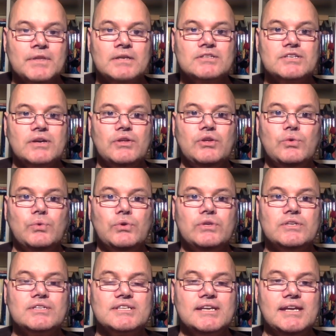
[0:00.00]
So you
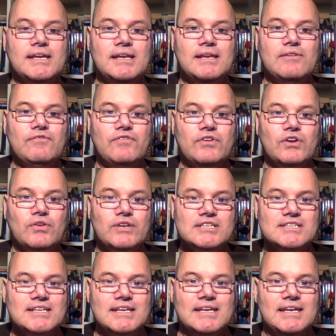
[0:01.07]
wouldn't see Linford
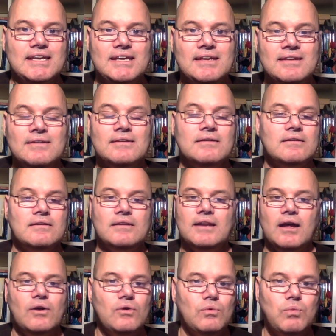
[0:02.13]
Christie, you
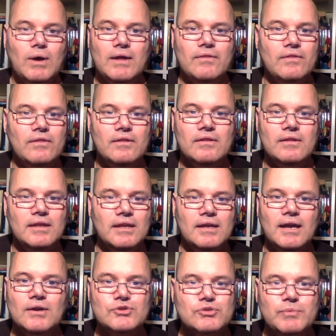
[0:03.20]
know, won the
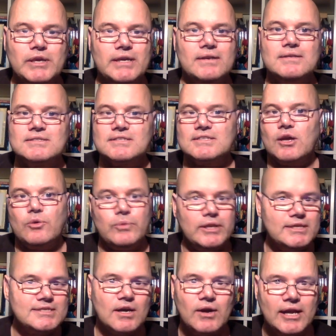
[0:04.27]
100 metres so many
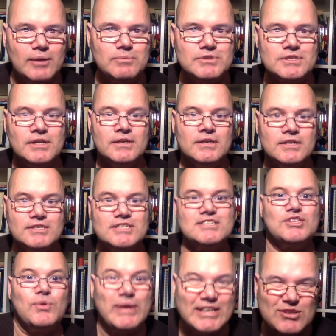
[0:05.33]
times,
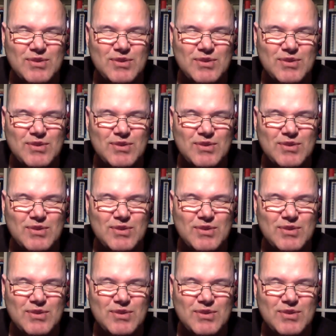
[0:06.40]
just doing